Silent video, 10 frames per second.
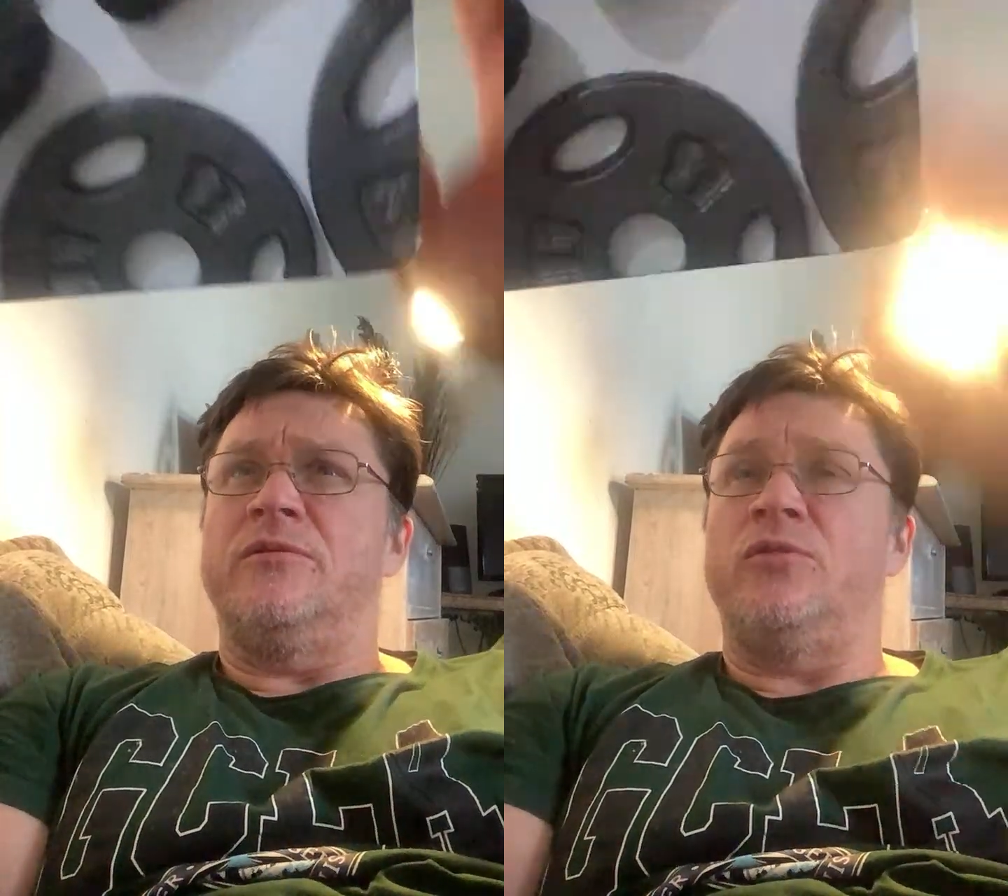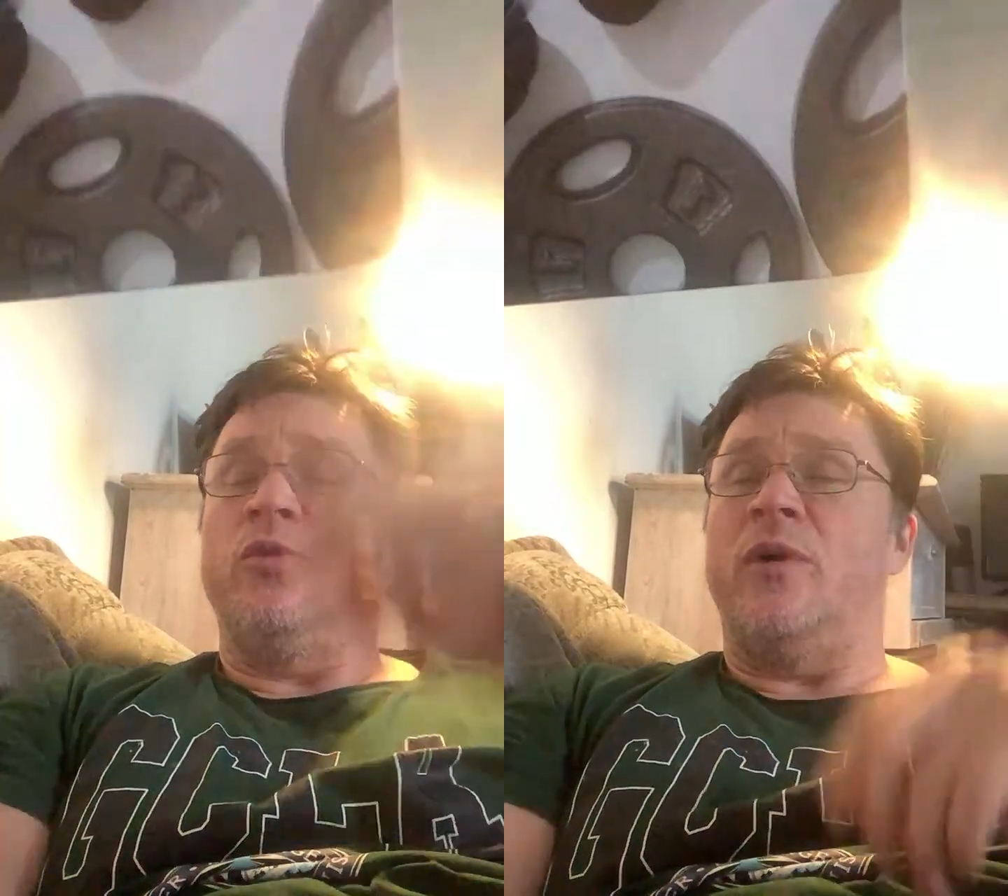
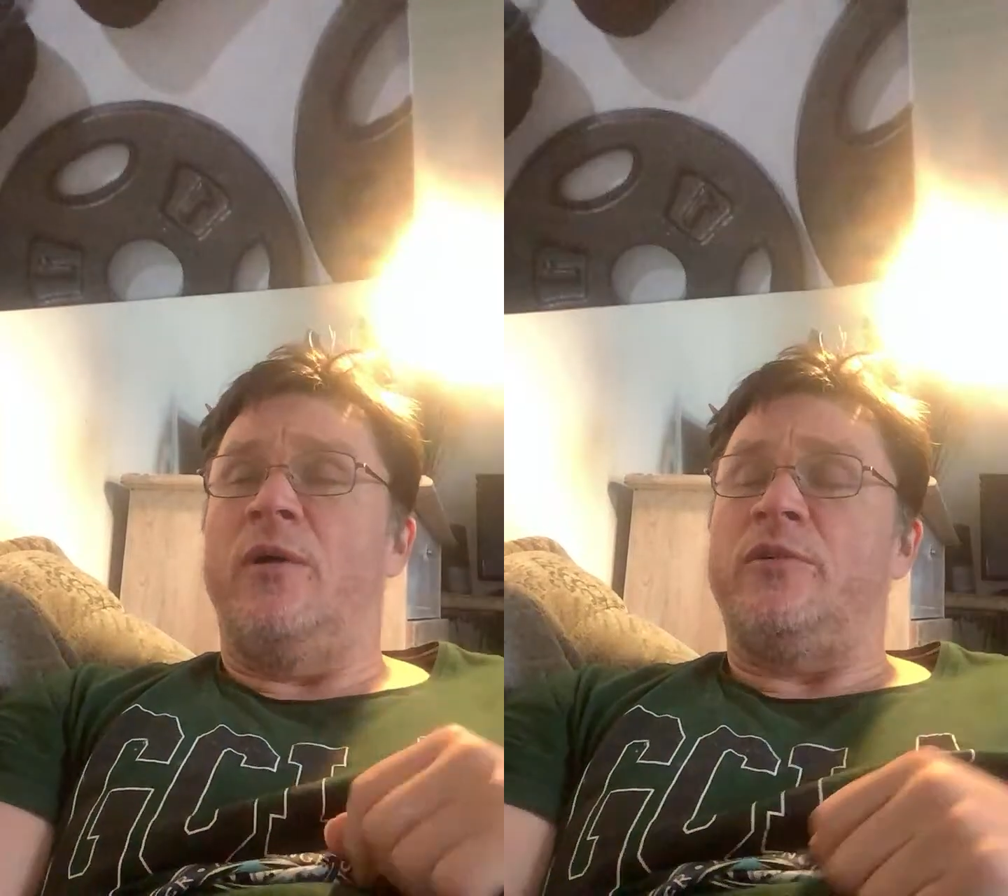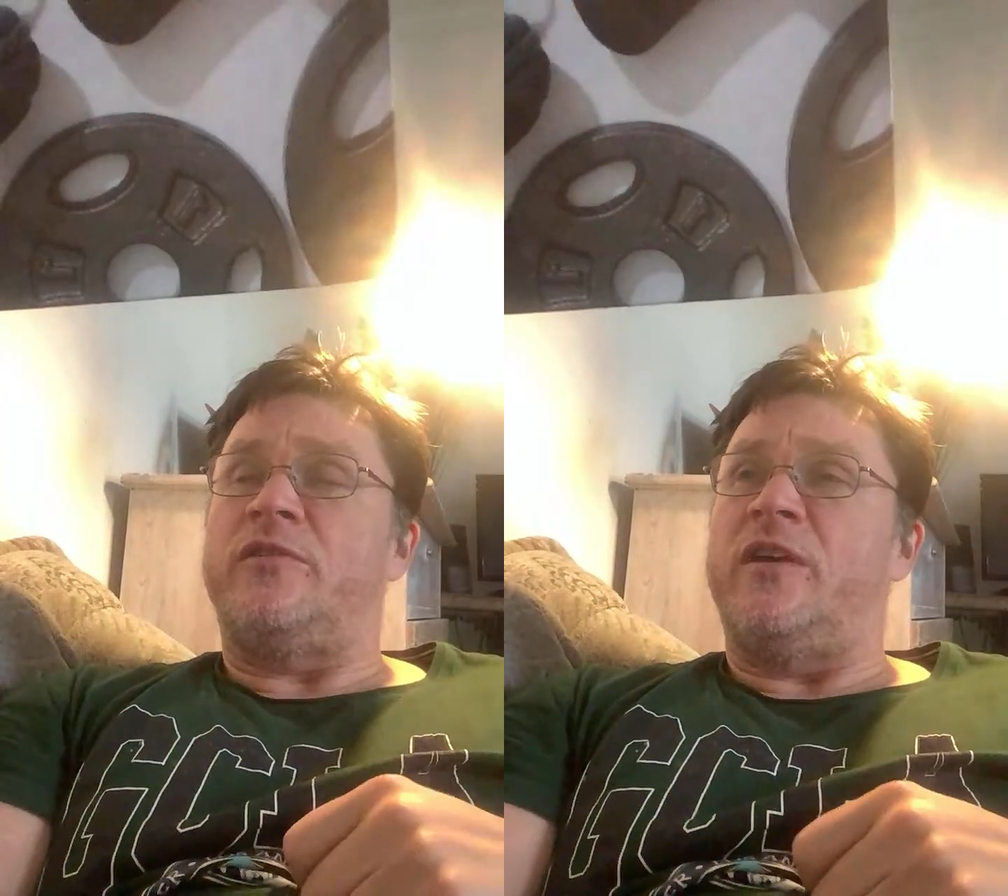
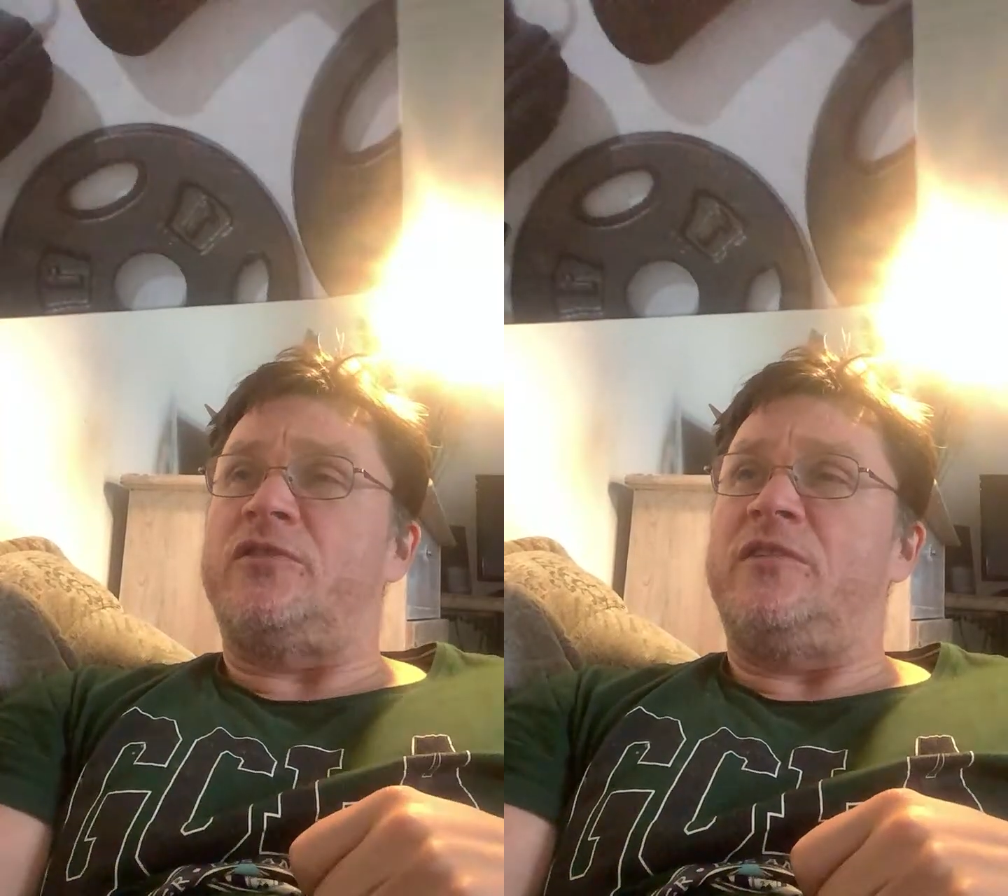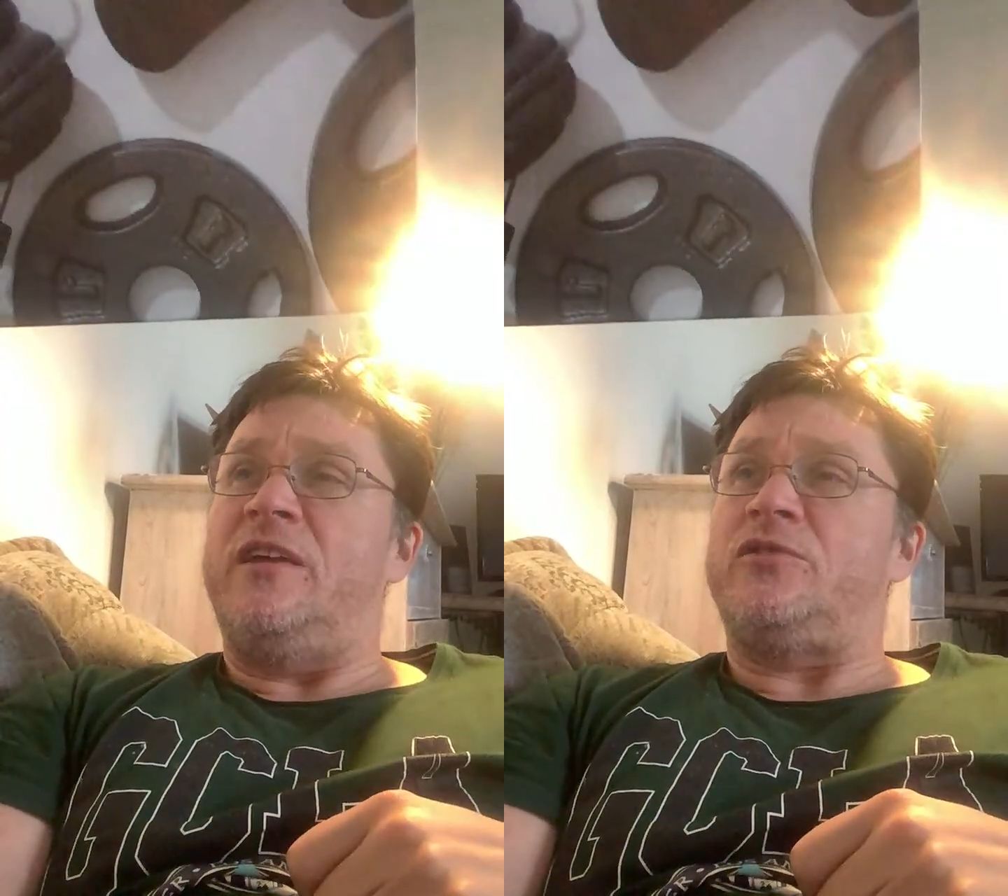2-hour
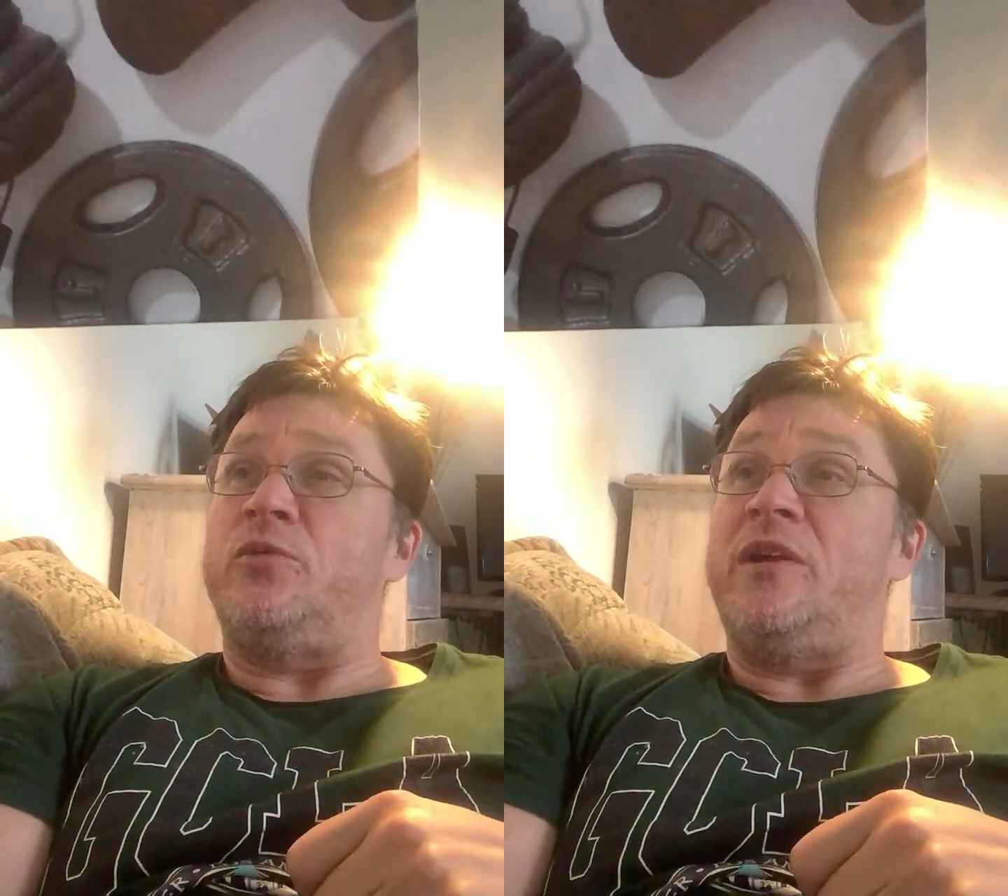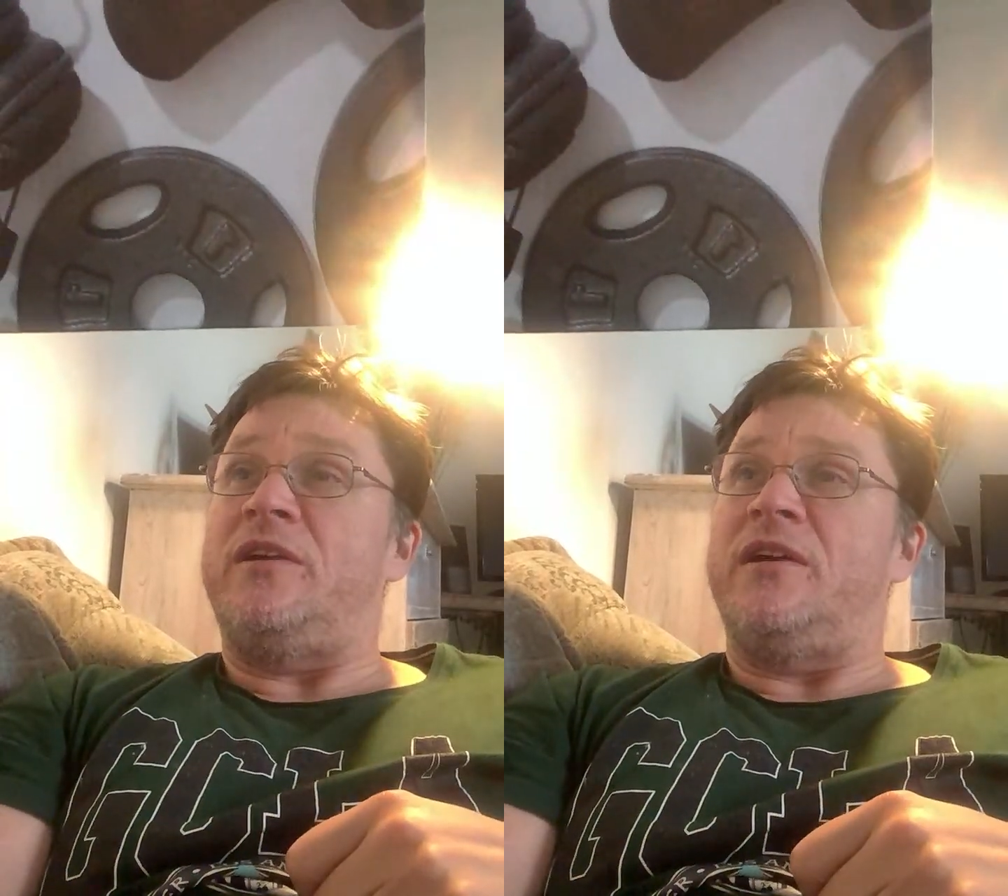session each week